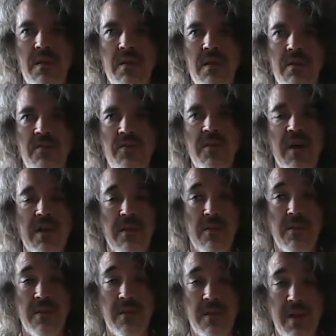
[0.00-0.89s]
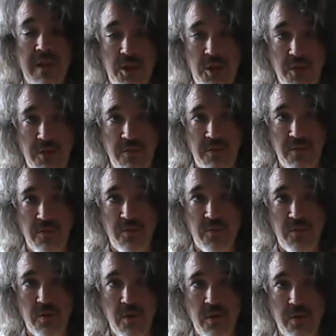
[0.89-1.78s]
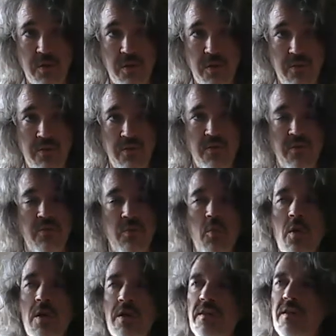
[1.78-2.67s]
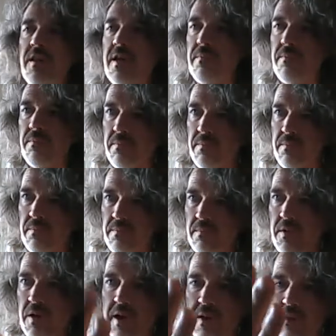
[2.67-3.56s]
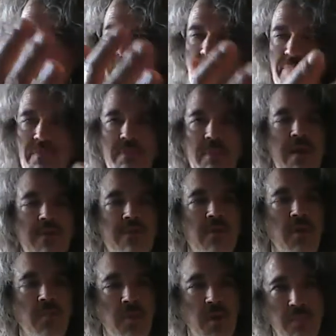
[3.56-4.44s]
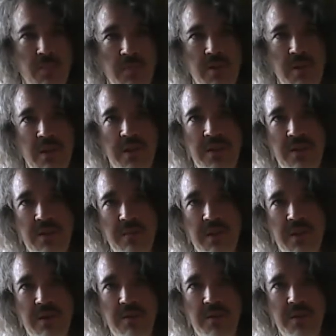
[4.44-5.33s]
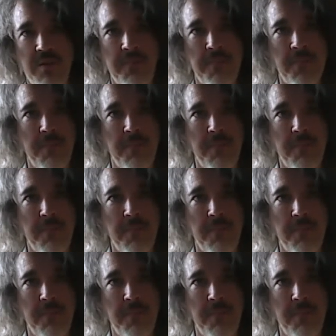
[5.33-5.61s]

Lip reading: It's not that the connection isn't strong; it's just one that kind of have no problem with letting them out there.